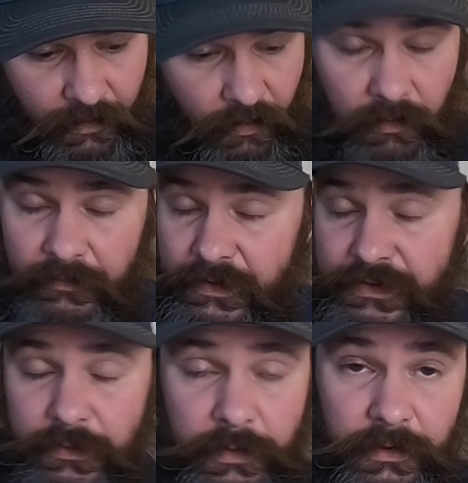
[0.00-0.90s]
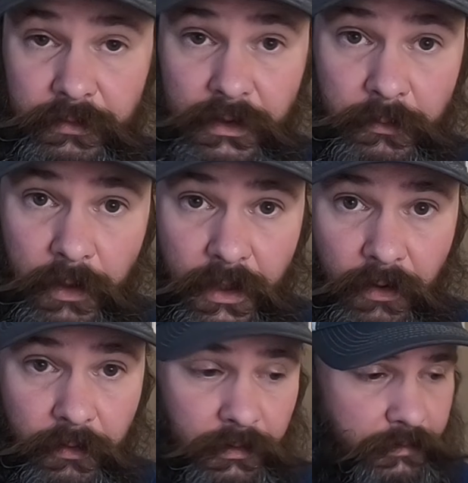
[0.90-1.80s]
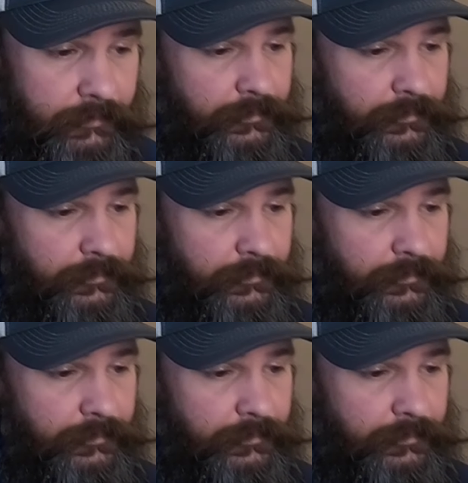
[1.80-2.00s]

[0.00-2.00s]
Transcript: all of this to work really well.